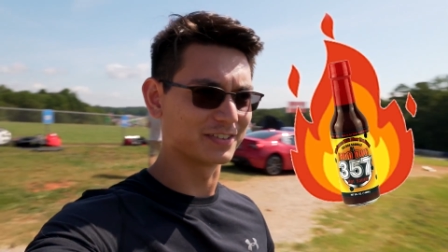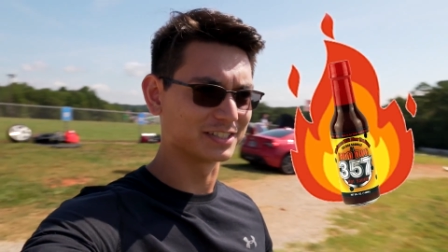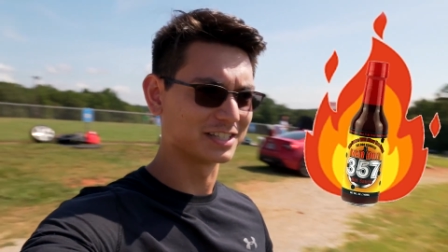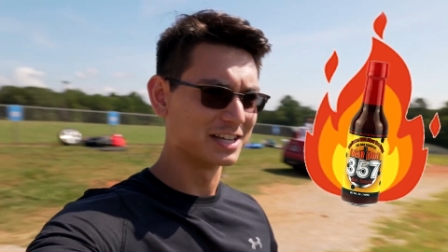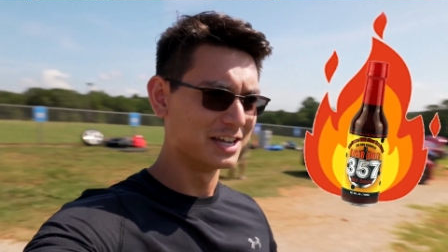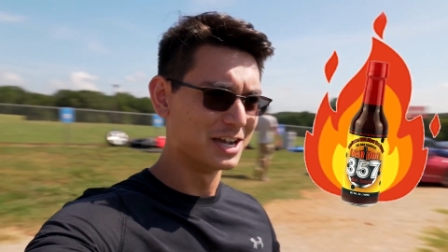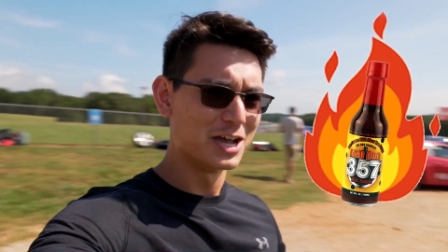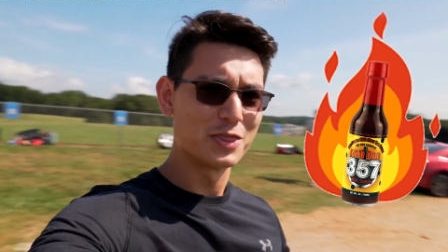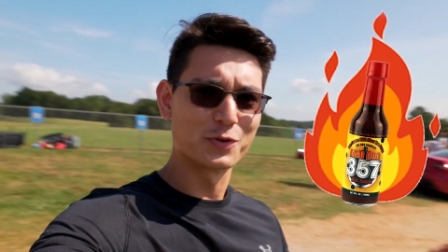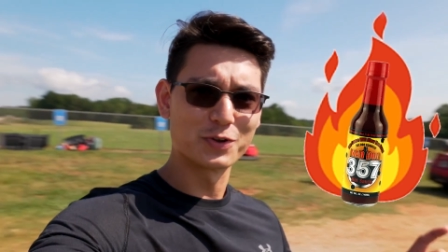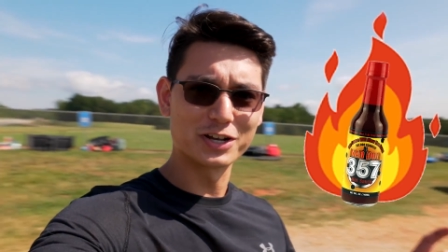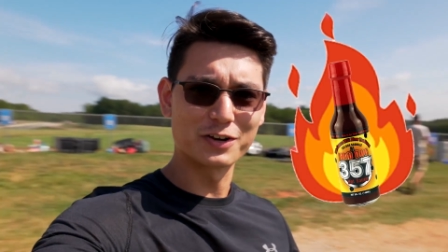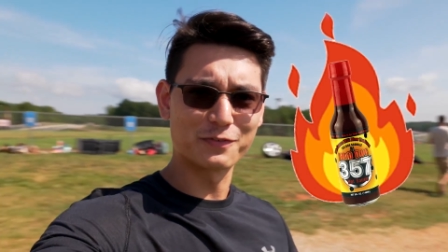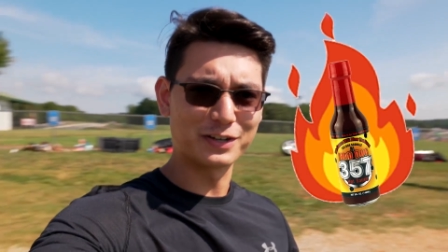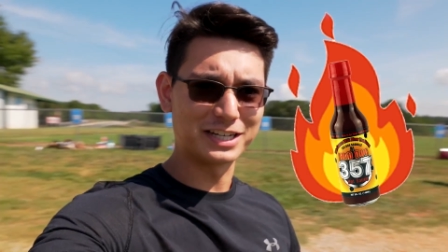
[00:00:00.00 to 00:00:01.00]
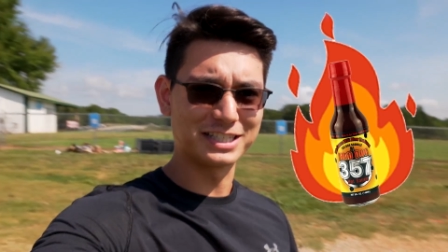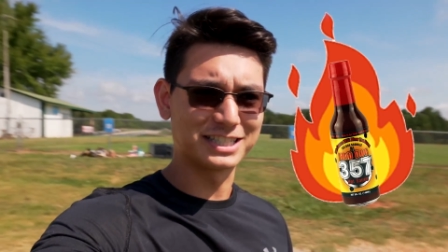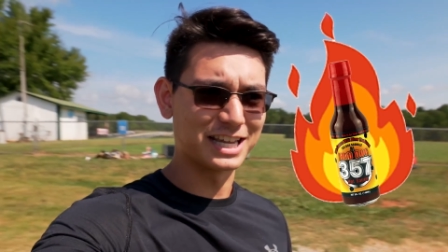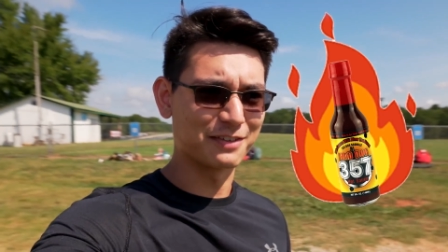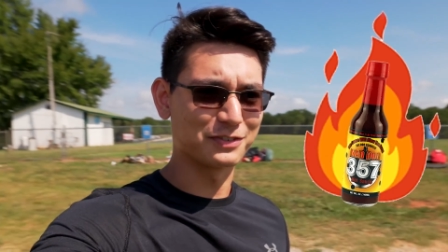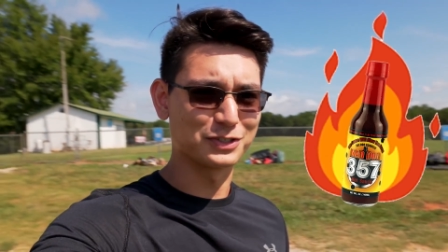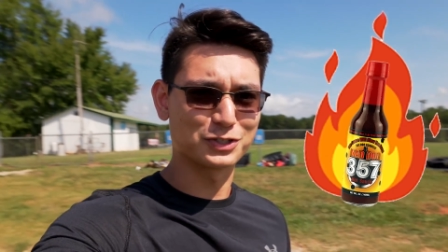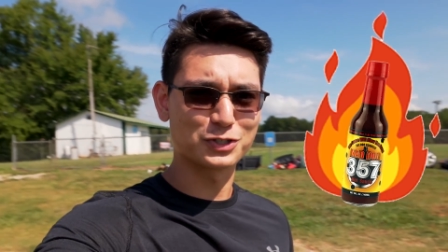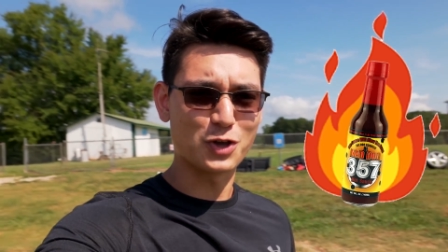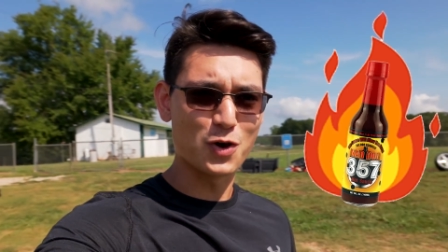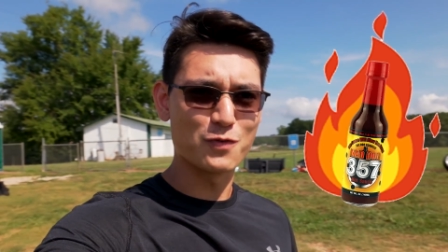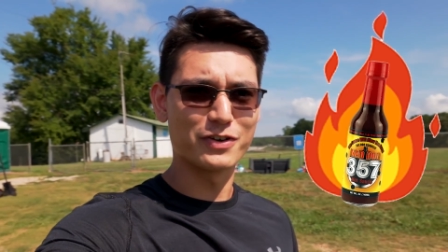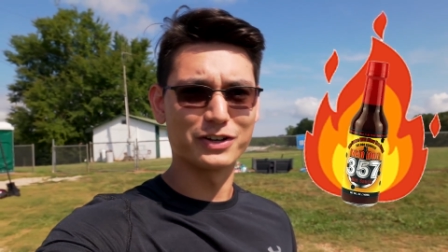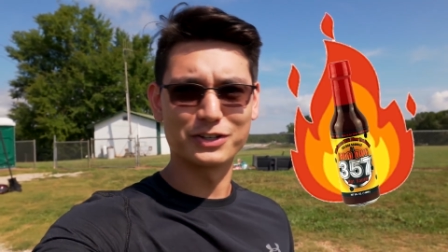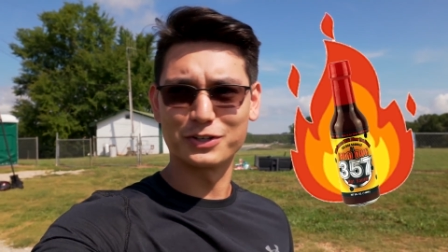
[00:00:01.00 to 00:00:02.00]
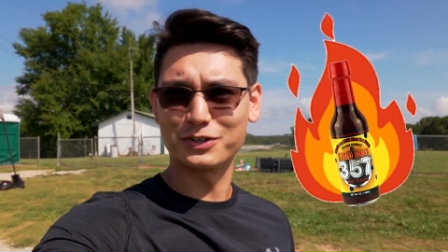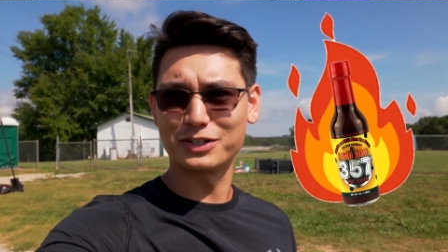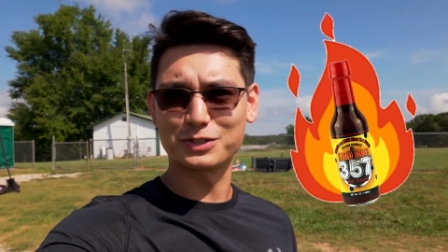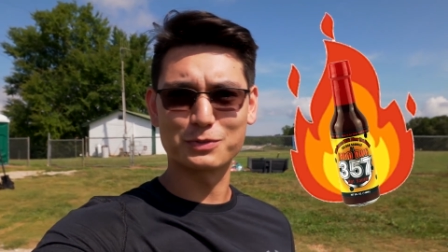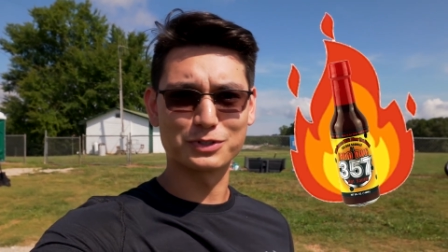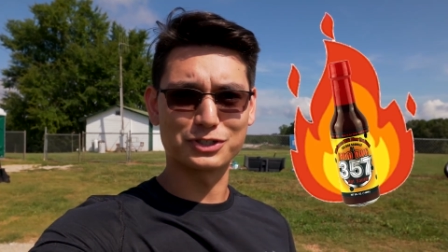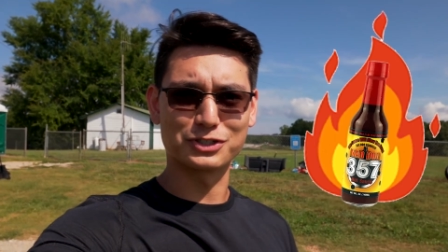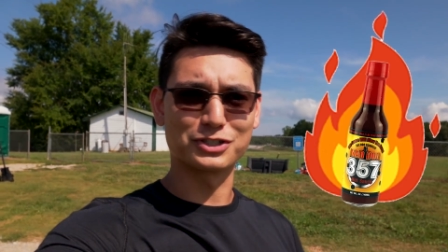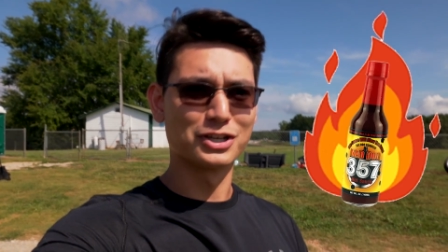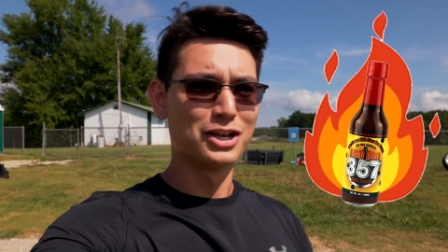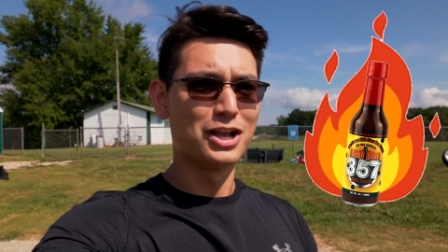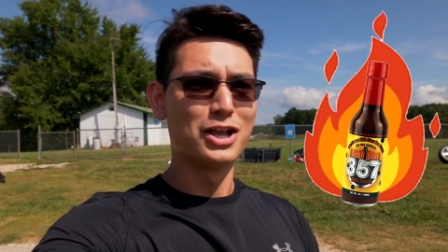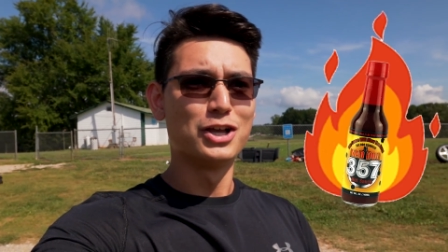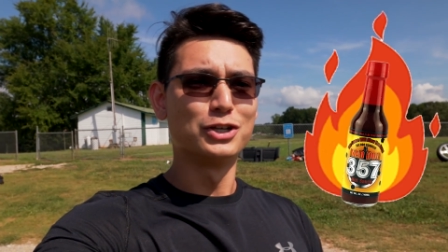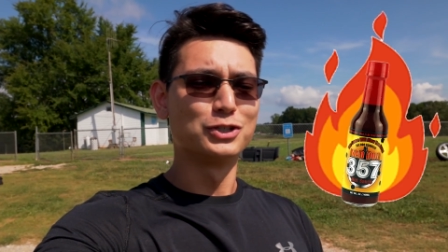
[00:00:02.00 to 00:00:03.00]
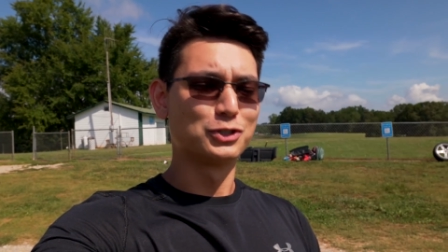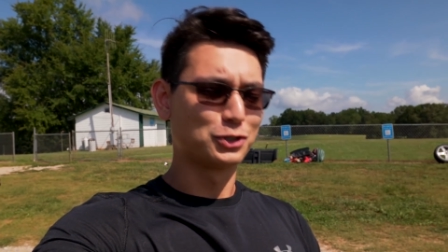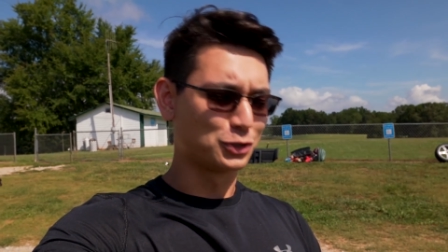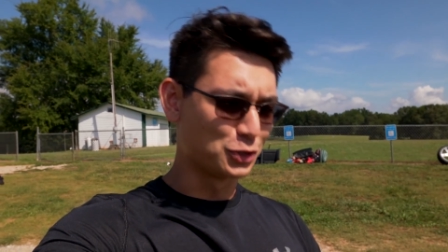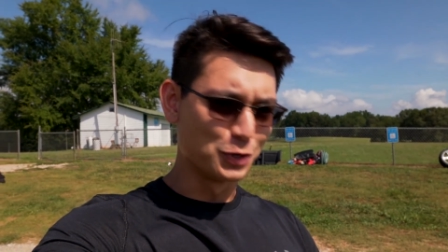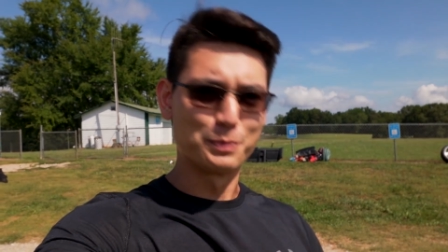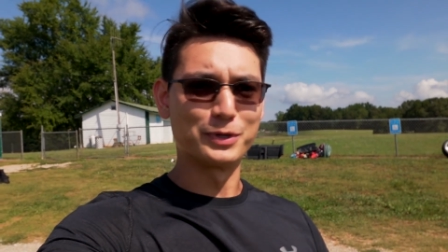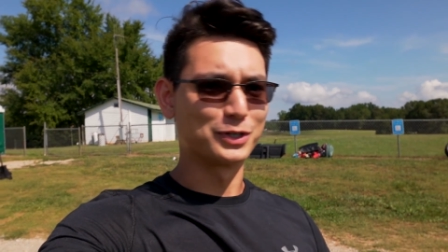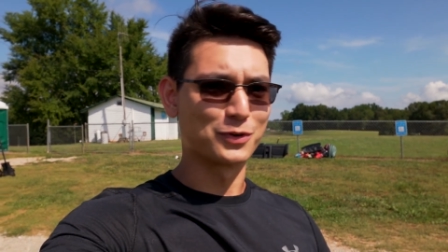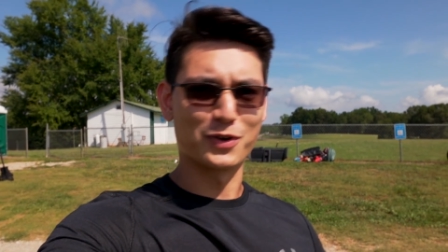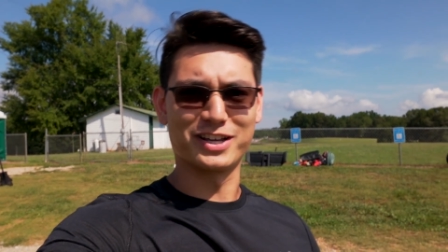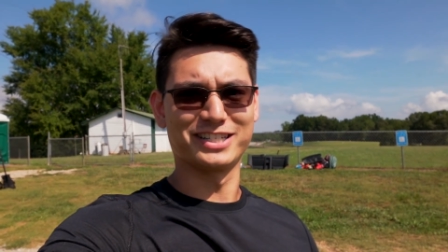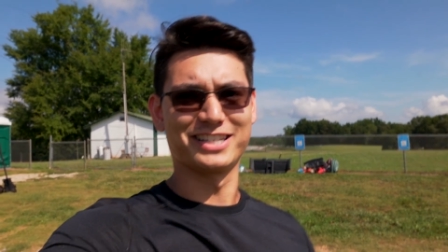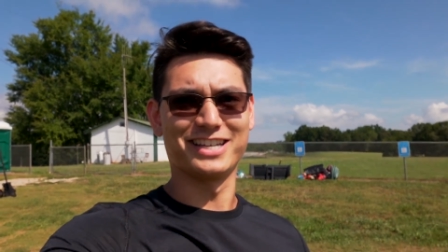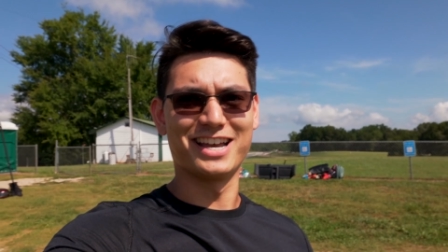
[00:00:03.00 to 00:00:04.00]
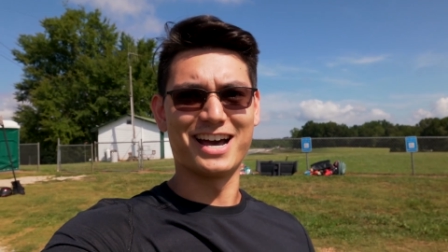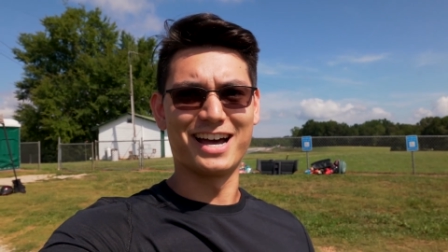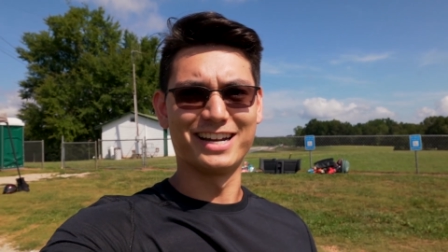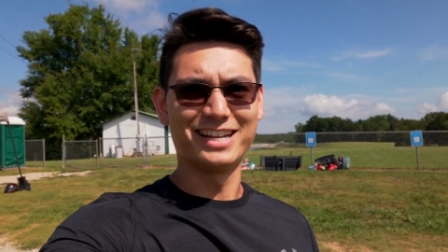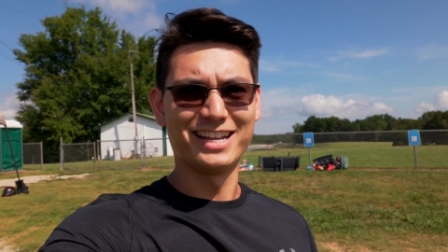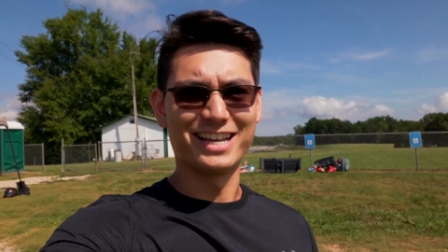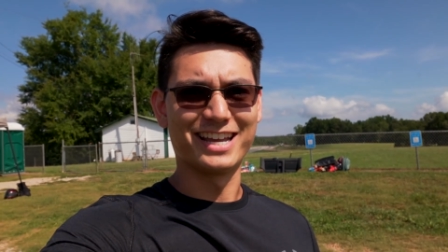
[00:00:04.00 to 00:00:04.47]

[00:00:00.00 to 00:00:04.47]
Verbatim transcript: It's three fifty-seven Scoville units, which is stupid crazy hot.